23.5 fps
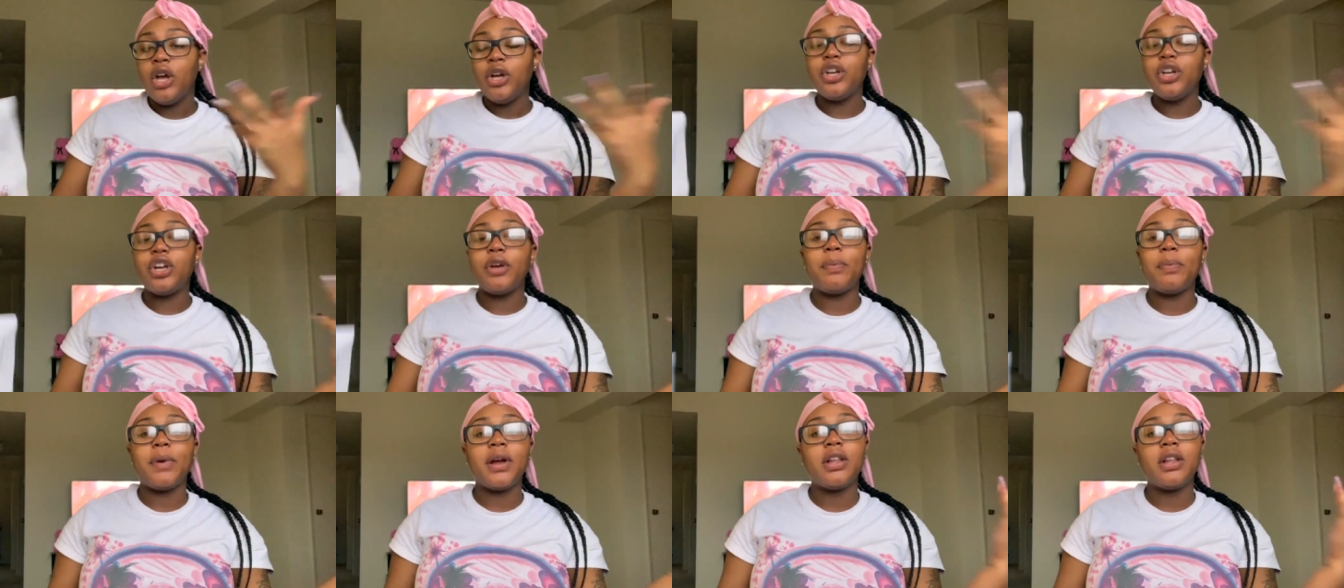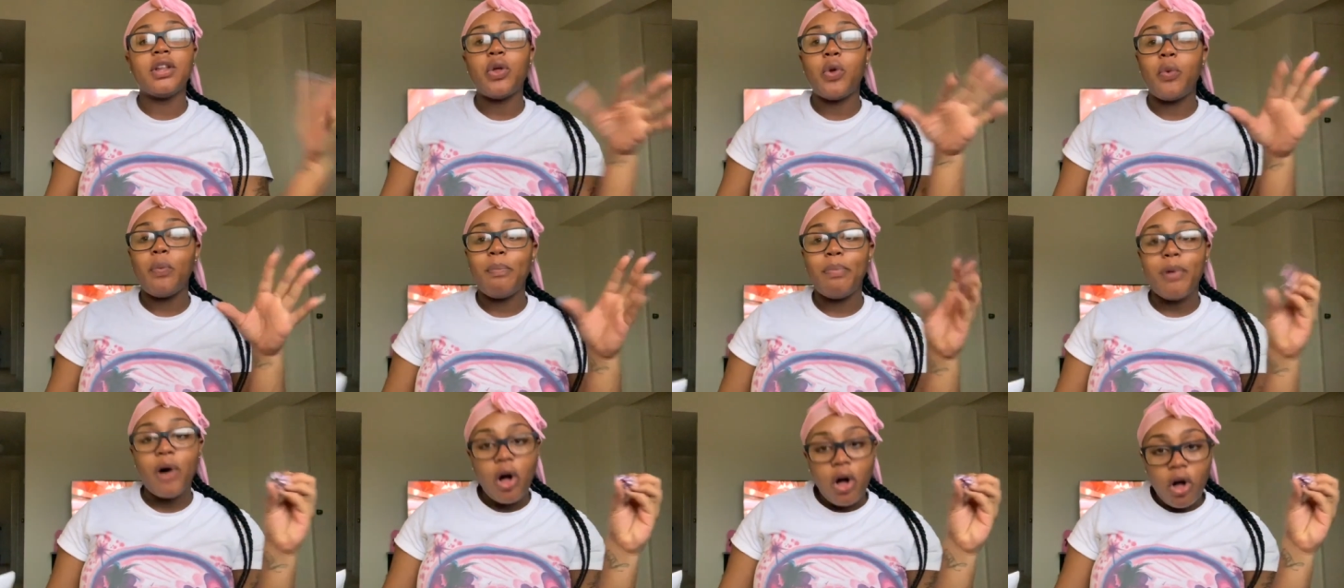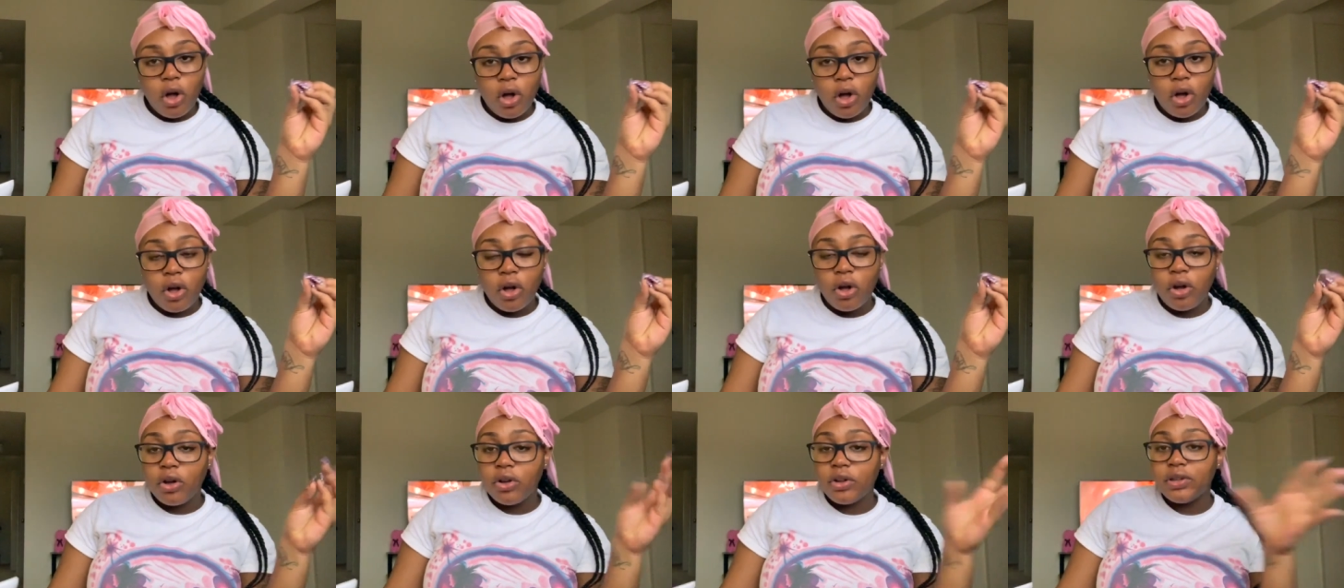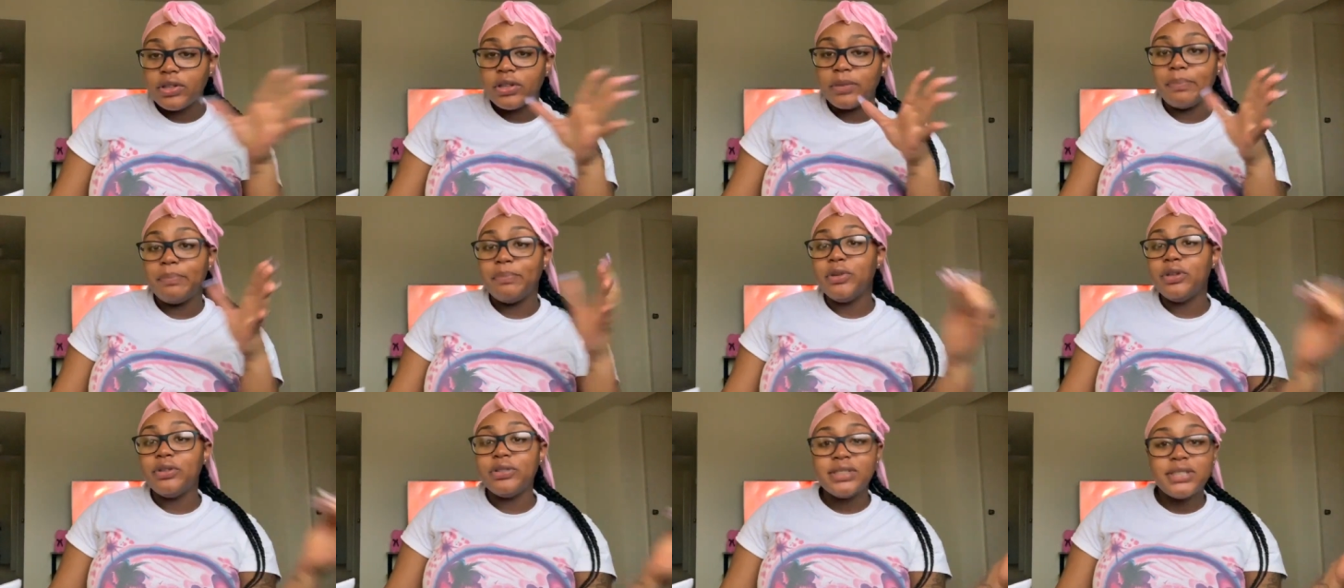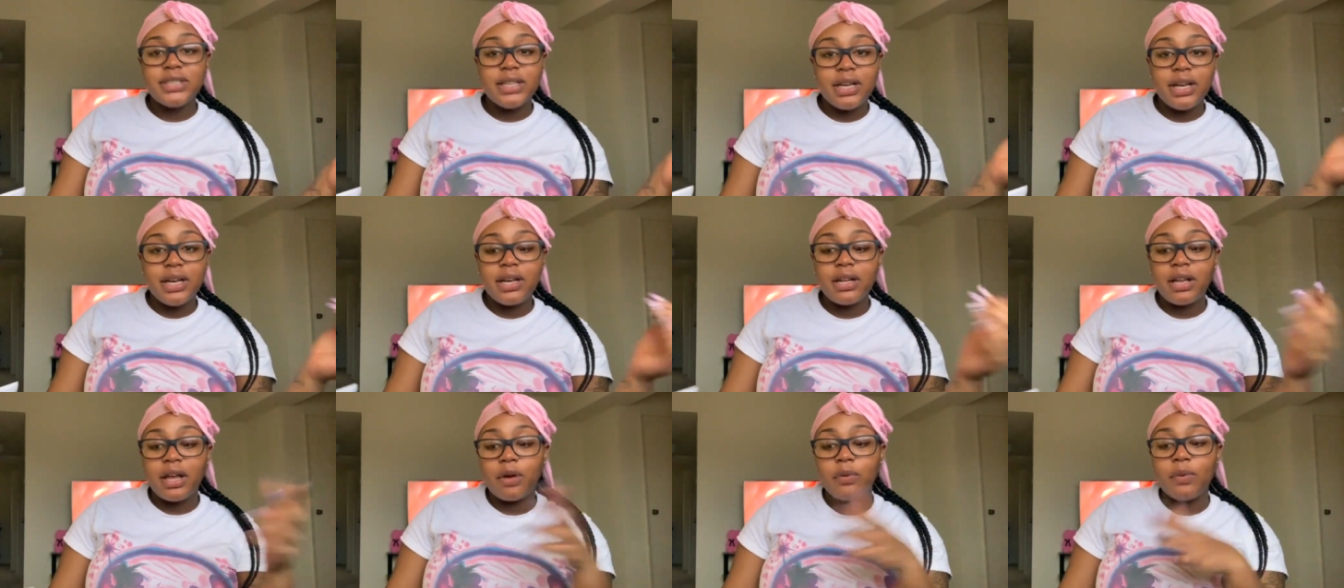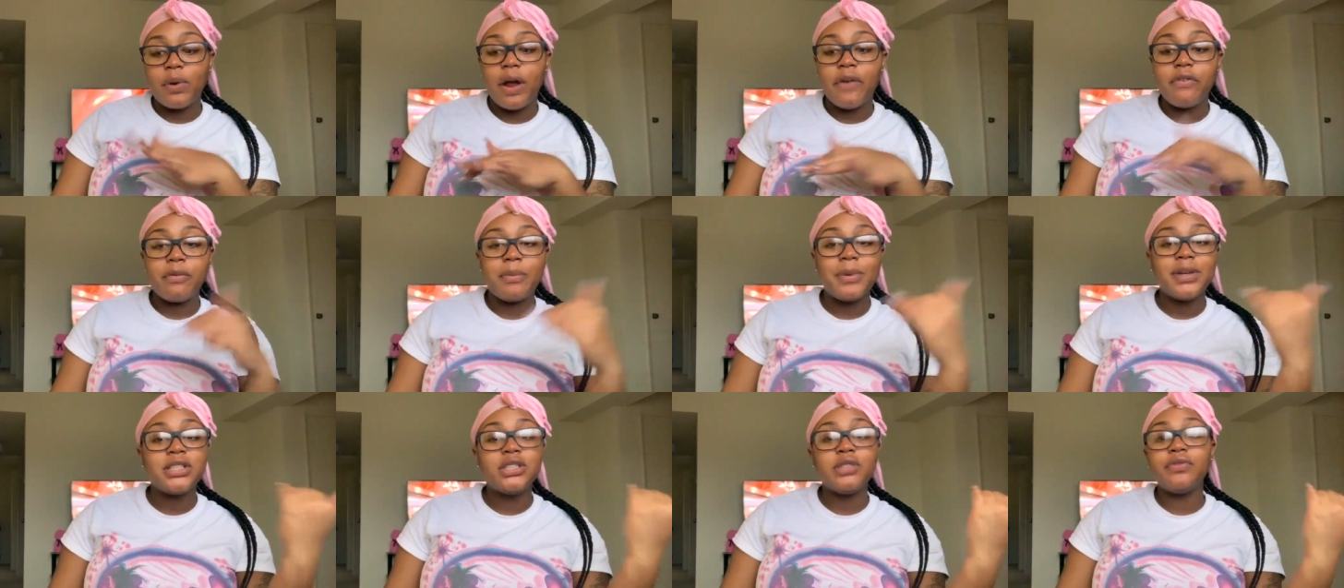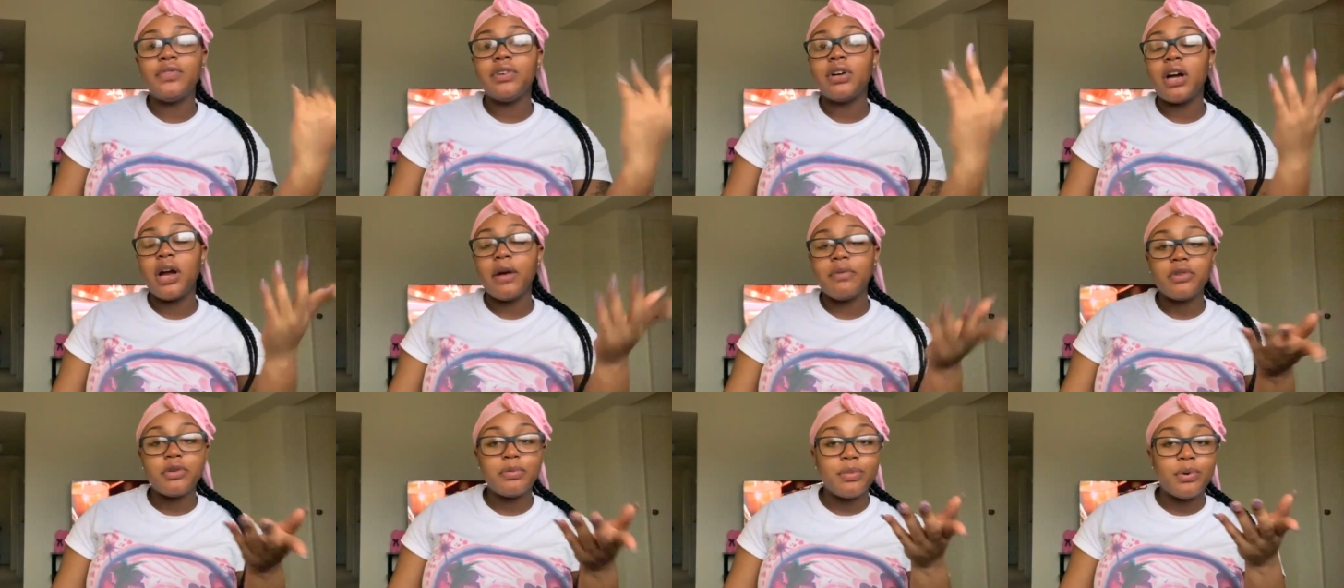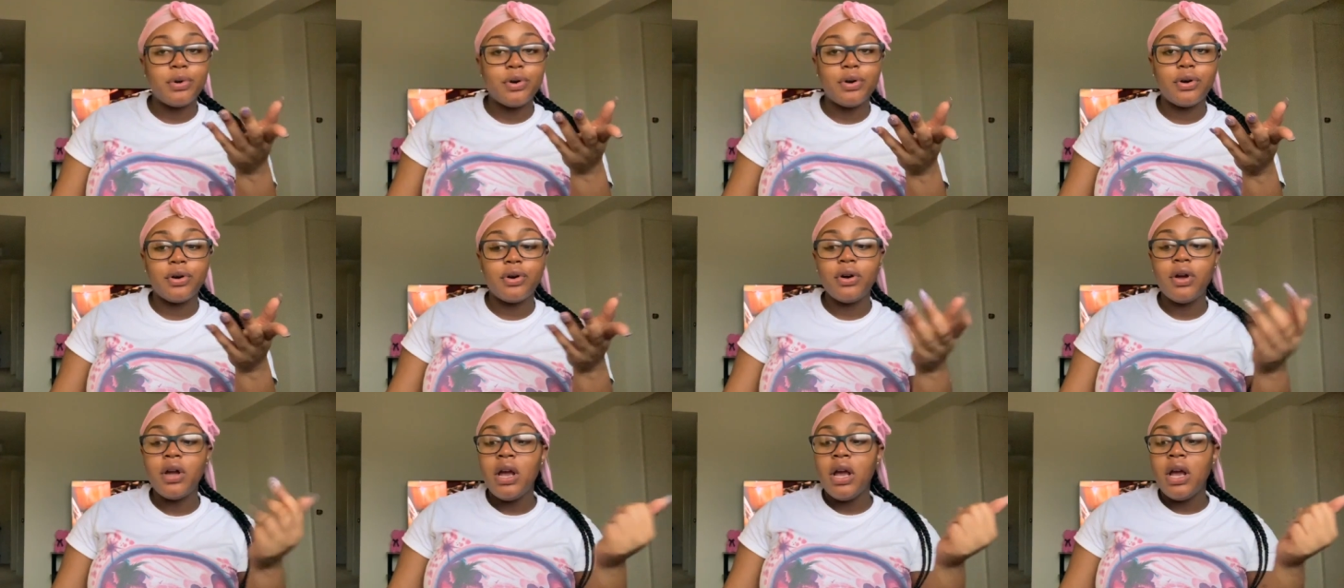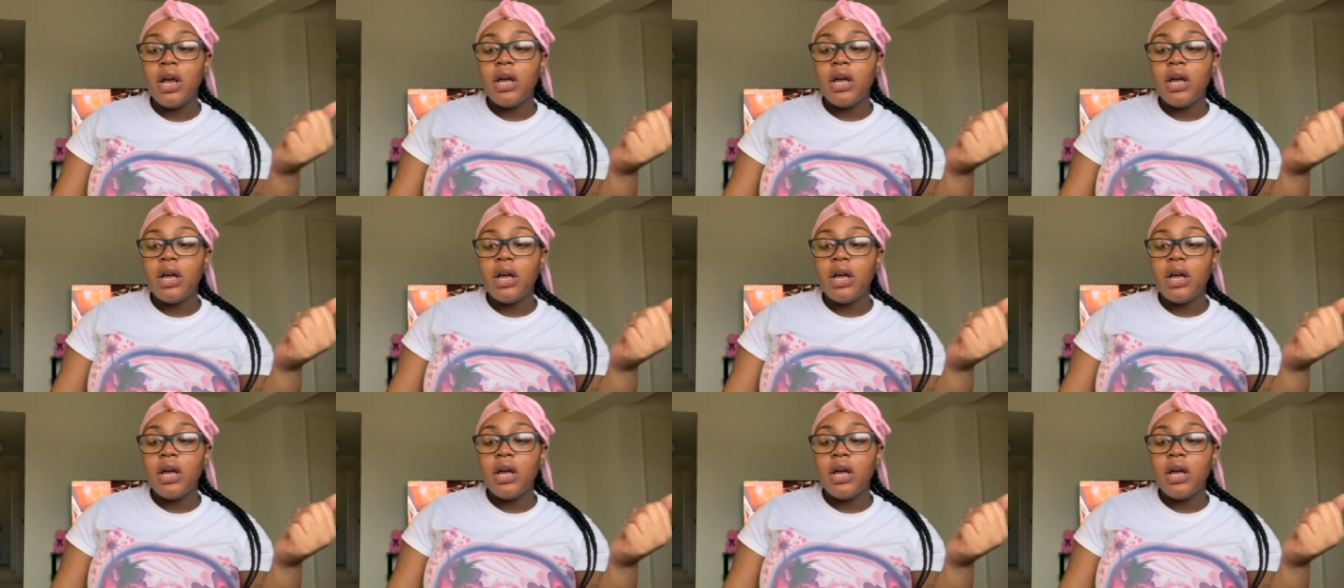You can bring a little ball, music, like whatever makes you feel comfortable.